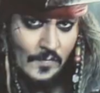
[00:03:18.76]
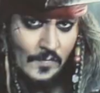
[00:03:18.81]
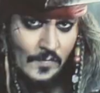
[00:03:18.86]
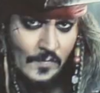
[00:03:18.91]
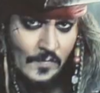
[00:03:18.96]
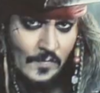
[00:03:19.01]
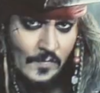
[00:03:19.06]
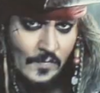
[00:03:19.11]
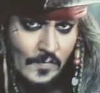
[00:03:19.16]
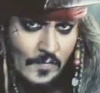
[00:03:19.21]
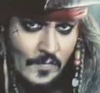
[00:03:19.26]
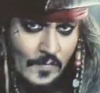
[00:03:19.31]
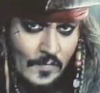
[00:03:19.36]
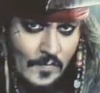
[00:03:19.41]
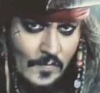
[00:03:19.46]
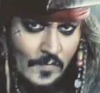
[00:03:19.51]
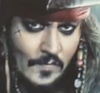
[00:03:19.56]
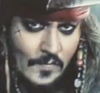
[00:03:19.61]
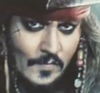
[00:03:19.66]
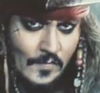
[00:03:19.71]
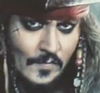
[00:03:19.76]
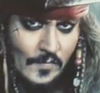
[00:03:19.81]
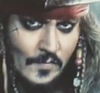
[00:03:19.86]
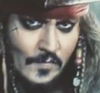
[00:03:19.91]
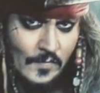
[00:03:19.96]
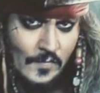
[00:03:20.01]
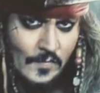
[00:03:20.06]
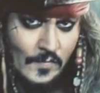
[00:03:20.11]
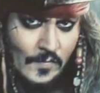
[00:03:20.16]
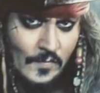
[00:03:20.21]

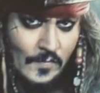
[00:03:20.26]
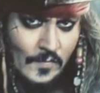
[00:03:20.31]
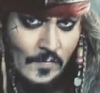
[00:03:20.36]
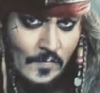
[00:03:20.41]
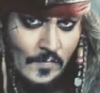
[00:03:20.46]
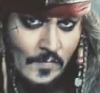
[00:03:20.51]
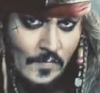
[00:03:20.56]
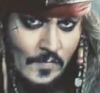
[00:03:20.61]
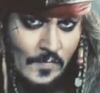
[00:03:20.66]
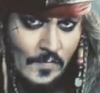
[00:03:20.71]
(not speaking)